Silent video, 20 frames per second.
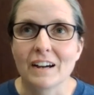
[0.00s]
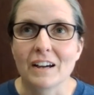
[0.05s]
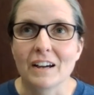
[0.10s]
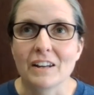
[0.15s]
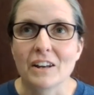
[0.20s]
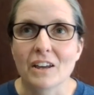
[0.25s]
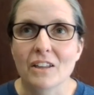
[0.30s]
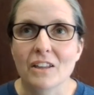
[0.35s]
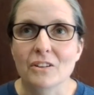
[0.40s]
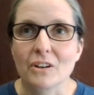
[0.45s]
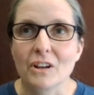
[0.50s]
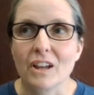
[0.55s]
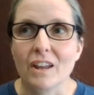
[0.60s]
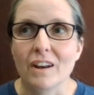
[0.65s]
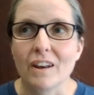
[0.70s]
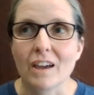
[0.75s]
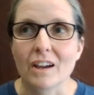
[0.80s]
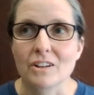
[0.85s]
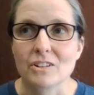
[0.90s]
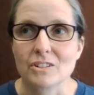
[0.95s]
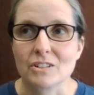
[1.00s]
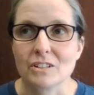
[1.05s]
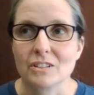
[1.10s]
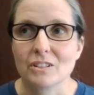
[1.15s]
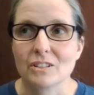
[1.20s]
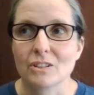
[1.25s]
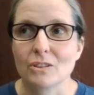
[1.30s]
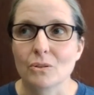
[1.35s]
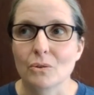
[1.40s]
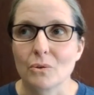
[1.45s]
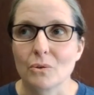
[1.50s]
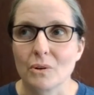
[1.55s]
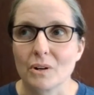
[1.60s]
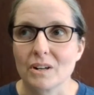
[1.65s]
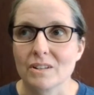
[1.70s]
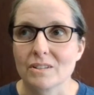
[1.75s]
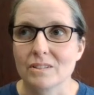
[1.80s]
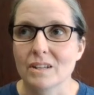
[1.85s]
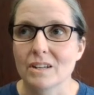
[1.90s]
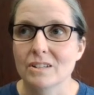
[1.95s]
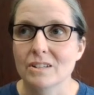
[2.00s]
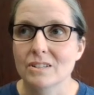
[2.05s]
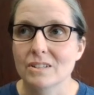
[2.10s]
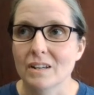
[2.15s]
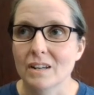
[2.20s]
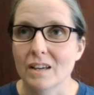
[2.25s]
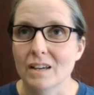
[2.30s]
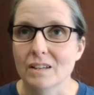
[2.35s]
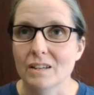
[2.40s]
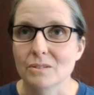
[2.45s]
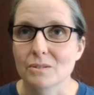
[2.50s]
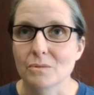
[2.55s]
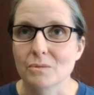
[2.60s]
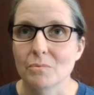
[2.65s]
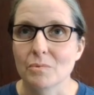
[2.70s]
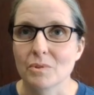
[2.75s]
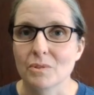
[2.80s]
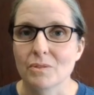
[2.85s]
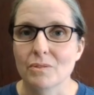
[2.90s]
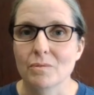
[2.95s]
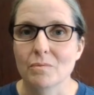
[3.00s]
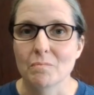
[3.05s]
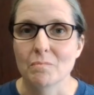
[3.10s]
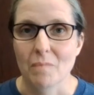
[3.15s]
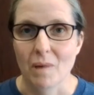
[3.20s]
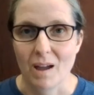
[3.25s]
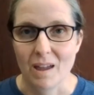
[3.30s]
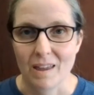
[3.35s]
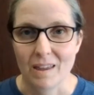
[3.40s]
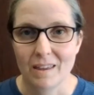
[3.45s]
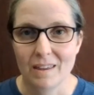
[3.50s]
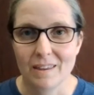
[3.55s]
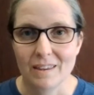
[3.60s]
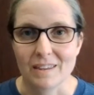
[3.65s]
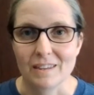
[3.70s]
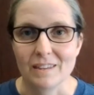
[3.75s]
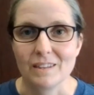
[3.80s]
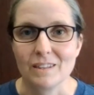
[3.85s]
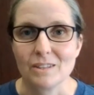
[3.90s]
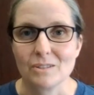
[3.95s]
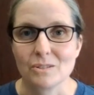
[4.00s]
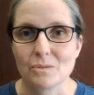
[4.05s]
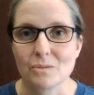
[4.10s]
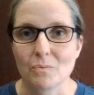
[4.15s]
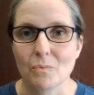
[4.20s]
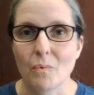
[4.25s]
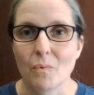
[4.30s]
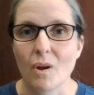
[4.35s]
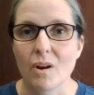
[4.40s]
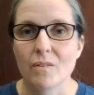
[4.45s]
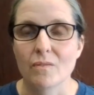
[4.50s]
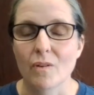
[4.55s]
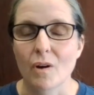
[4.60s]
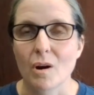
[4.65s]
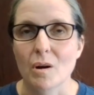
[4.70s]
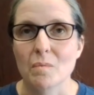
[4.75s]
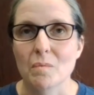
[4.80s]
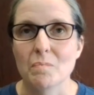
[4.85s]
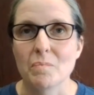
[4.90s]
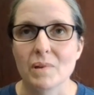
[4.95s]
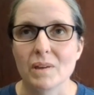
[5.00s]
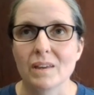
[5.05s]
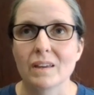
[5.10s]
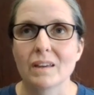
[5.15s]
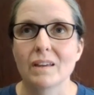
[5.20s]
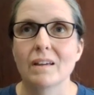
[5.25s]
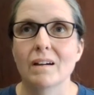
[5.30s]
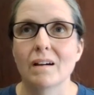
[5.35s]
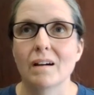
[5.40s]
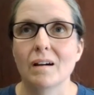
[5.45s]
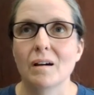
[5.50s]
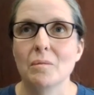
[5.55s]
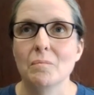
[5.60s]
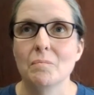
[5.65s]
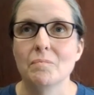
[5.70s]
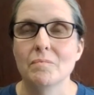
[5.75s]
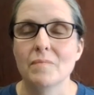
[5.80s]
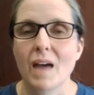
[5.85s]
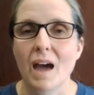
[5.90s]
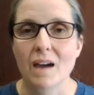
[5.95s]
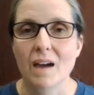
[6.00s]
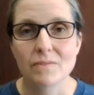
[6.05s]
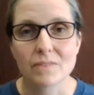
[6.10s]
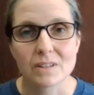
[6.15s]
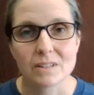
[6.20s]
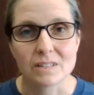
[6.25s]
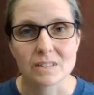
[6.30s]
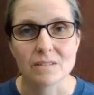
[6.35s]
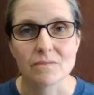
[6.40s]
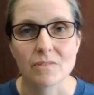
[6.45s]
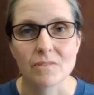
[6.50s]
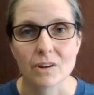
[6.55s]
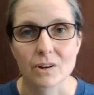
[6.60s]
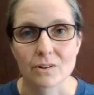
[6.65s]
another connection that the organization has with Mike is one of our big advocacy